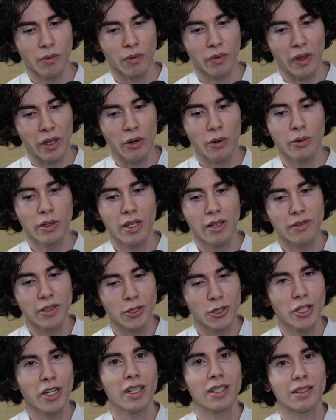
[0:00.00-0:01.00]
They don't give a
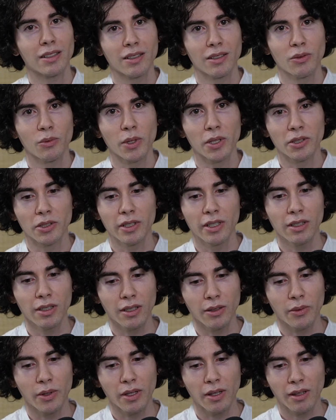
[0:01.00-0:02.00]
shit what you're
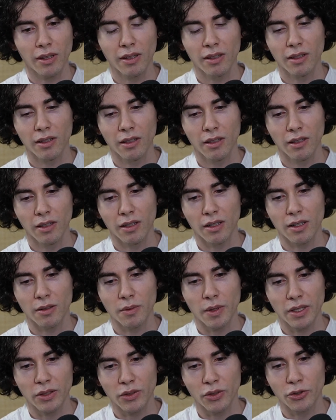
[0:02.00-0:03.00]
dealing with.
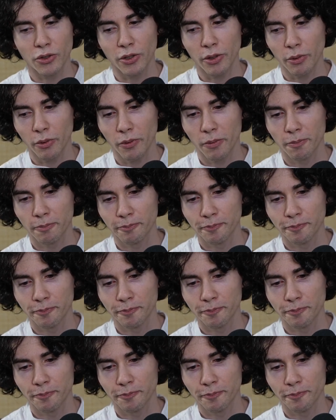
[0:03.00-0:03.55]
That's the truth.